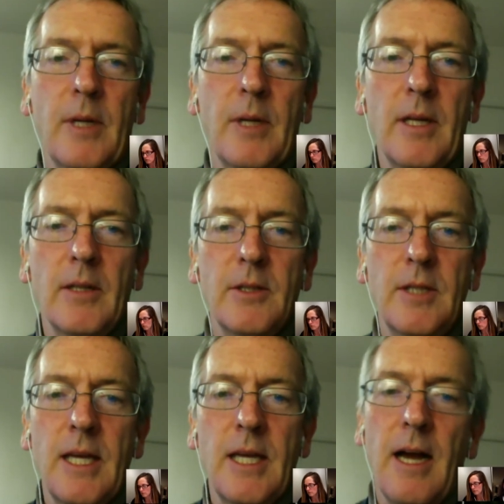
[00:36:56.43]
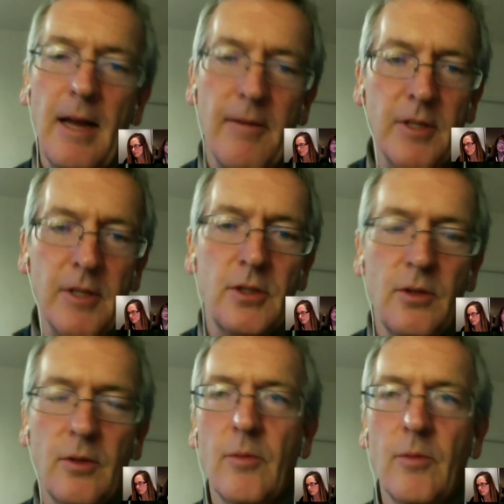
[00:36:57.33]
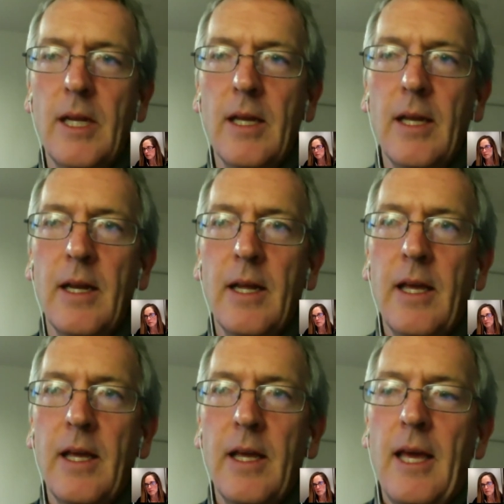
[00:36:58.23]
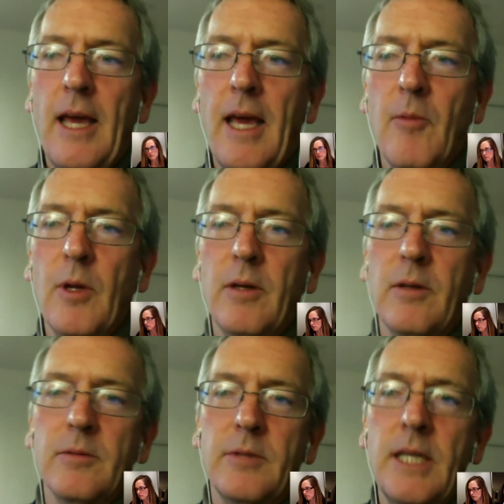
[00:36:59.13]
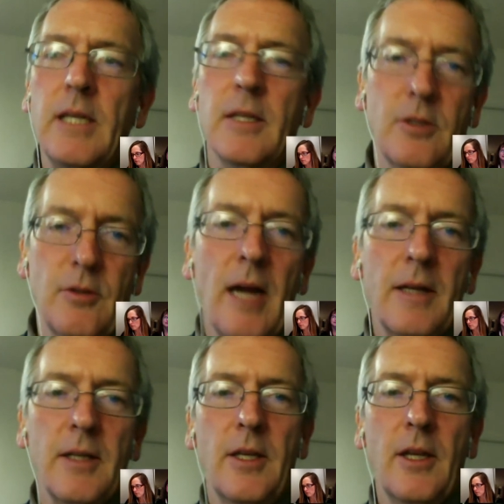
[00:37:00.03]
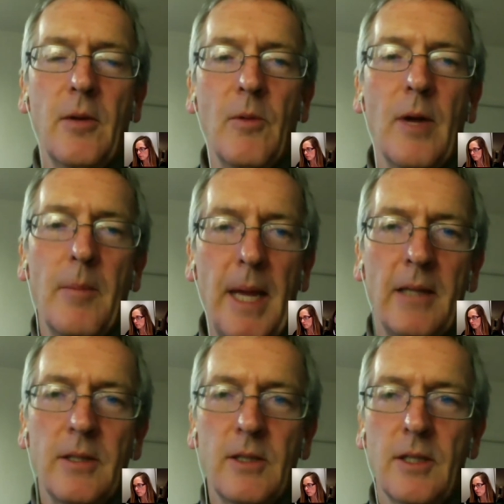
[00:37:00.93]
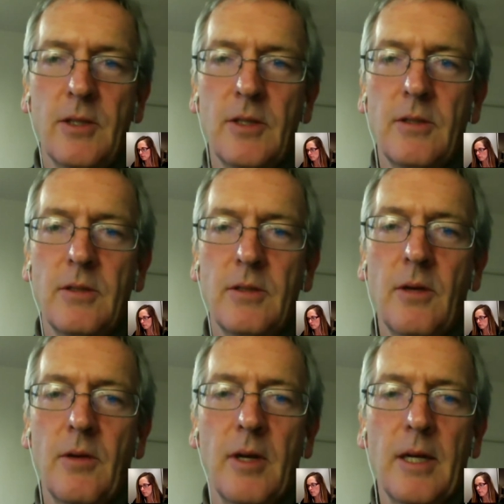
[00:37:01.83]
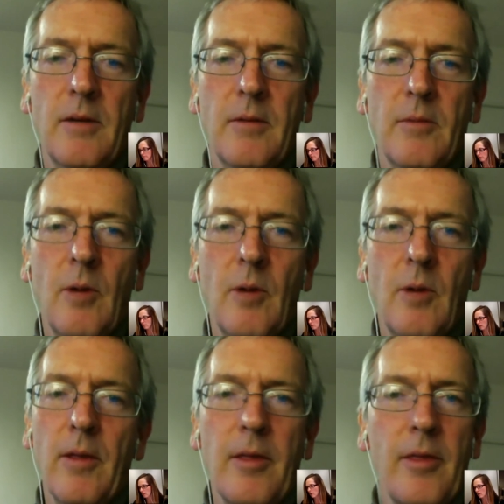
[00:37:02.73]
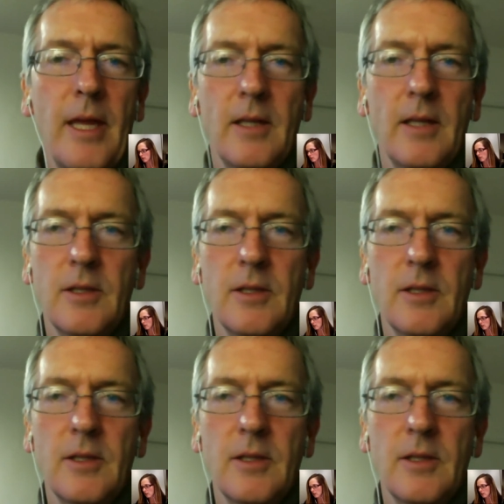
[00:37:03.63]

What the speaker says: can see, and I'll have the student read it, and we'll deconstruct it. You know, what makes this so good? What are the things that